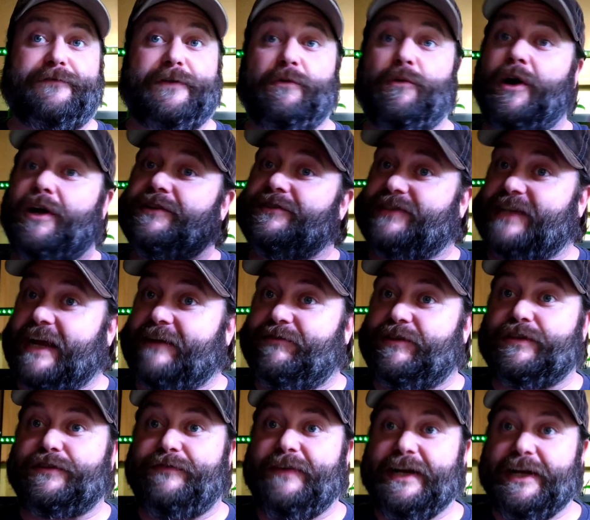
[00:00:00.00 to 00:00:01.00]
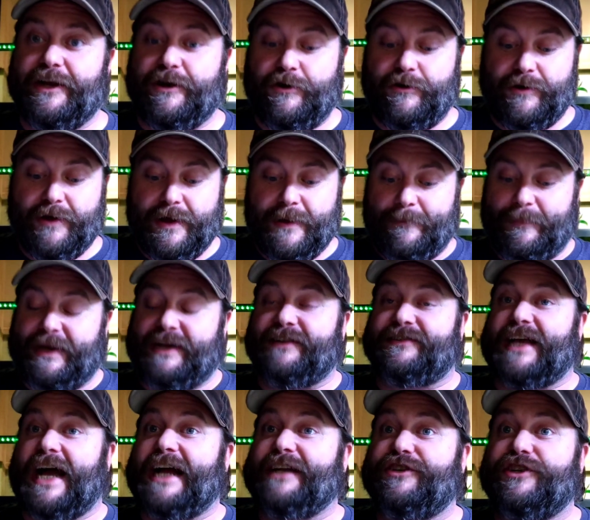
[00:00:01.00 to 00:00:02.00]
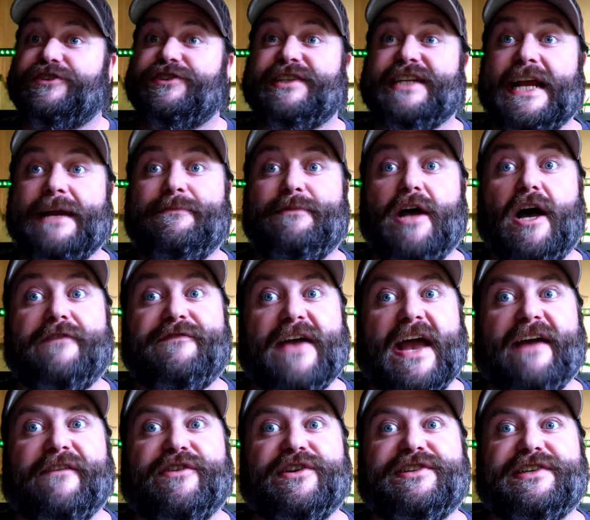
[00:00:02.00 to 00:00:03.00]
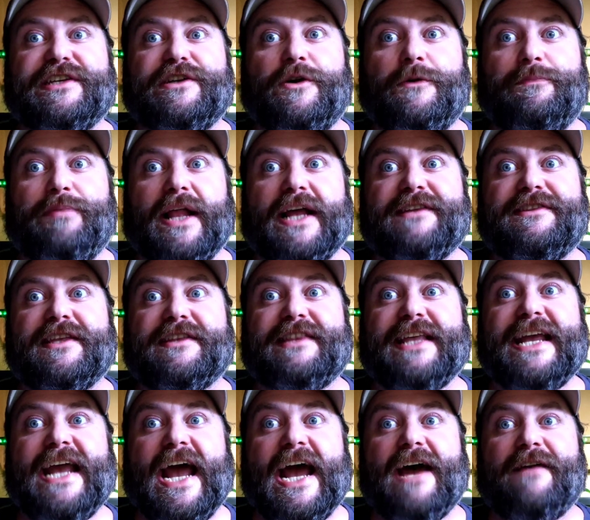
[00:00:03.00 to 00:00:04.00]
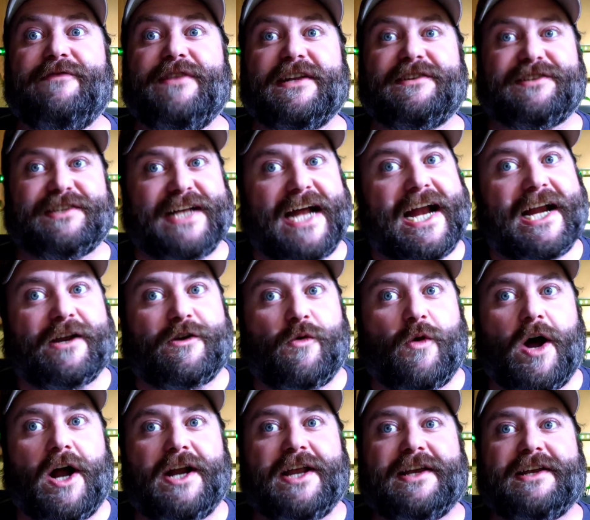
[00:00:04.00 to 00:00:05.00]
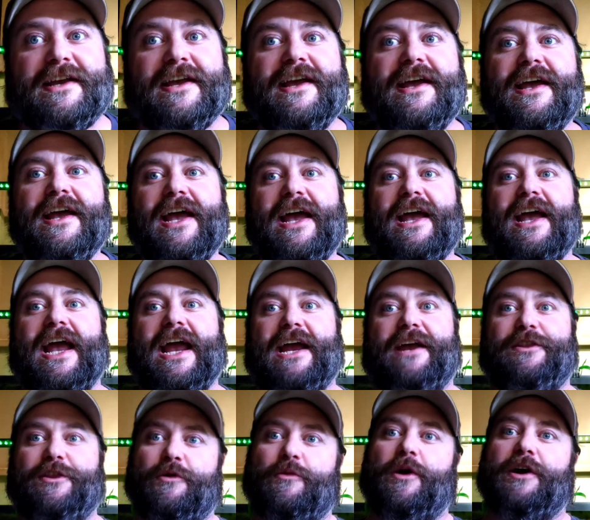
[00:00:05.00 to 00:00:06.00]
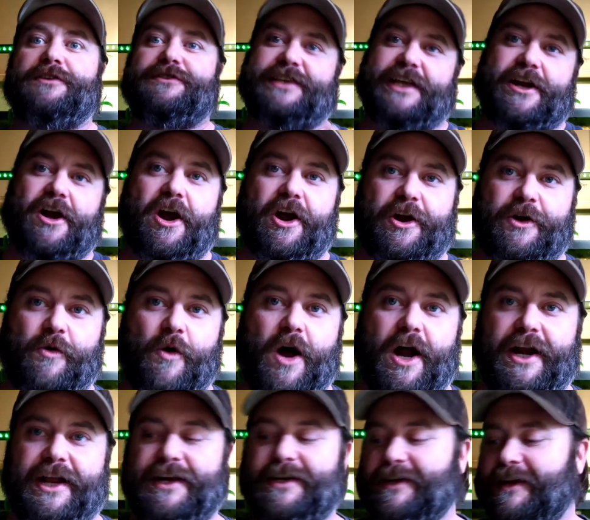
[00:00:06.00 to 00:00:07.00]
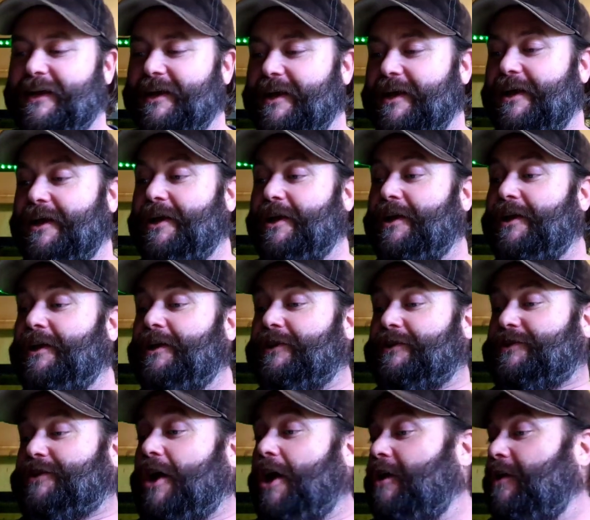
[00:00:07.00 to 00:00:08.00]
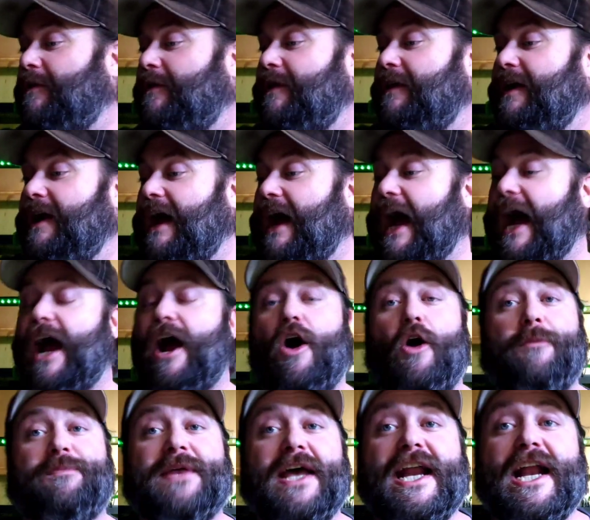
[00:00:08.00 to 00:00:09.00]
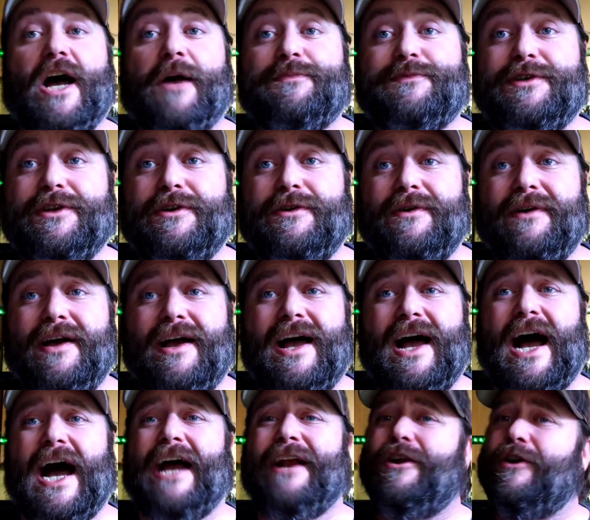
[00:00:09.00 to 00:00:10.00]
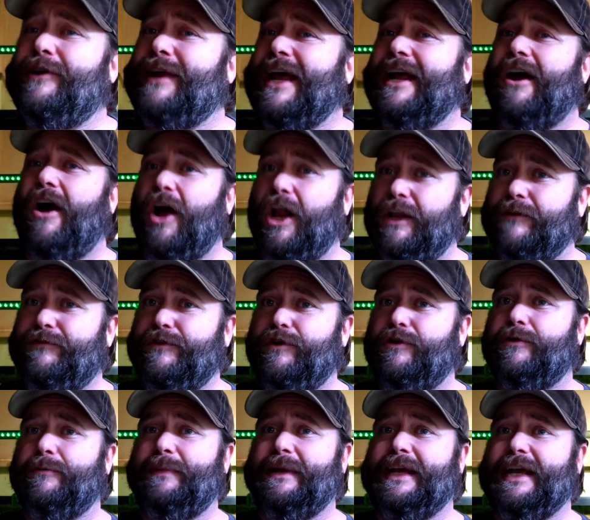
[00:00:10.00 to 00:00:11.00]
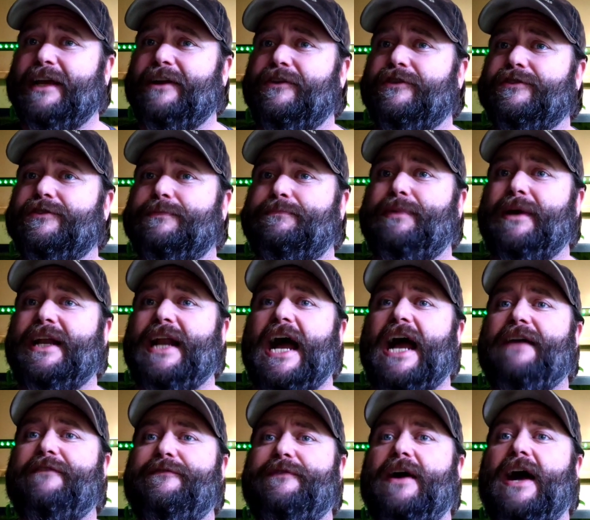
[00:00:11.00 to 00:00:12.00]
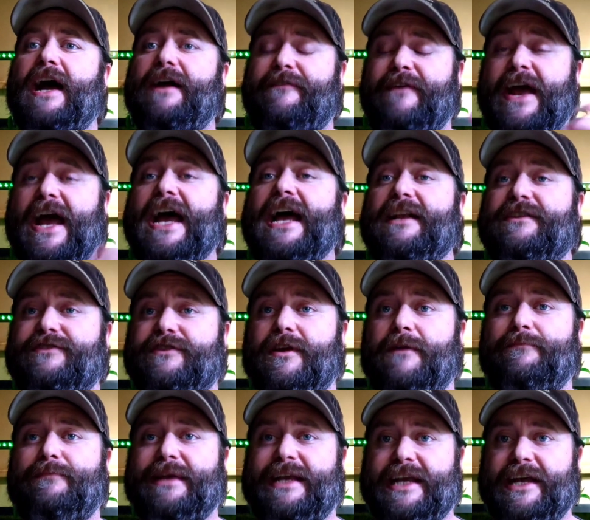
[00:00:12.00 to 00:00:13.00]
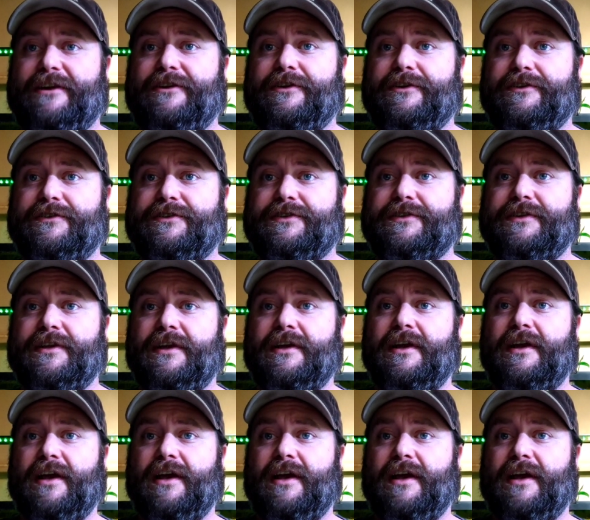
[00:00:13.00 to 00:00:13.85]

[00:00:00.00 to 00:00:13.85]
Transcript: if you want, save this video because I just named off every single plant that they have that's not aquatic and the ones that are aquatic. So, I hope that helped you. I know not all of you are beginners, but I've, I've had some beginners,